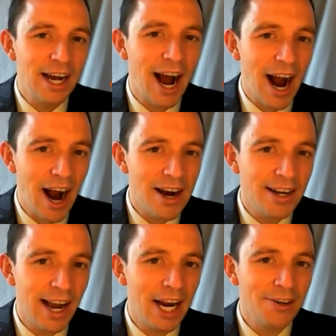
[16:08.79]

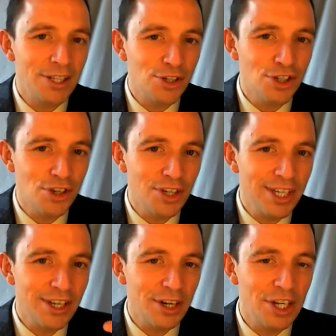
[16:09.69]
hard area to study
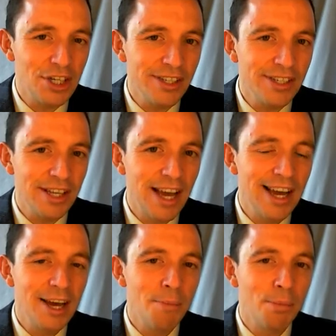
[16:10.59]
the conditionals.
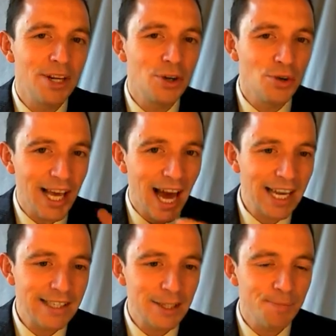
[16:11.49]
But in
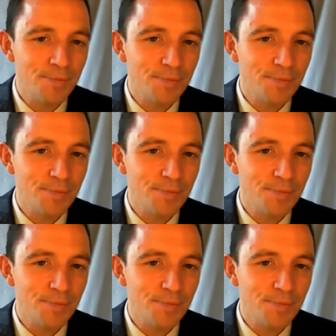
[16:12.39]
reality,